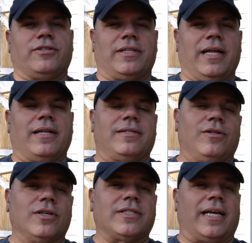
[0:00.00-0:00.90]
So that
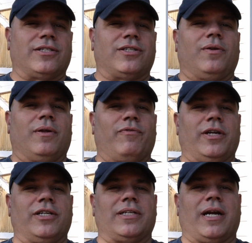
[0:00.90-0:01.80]
looks like it's the only
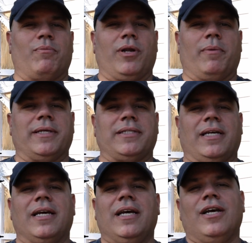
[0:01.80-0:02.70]
footage that I'm really
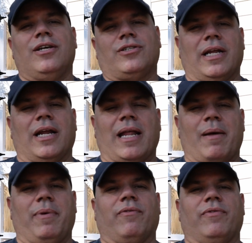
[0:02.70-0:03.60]
missing. So not
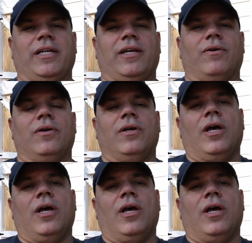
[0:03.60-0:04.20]
that big of a deal.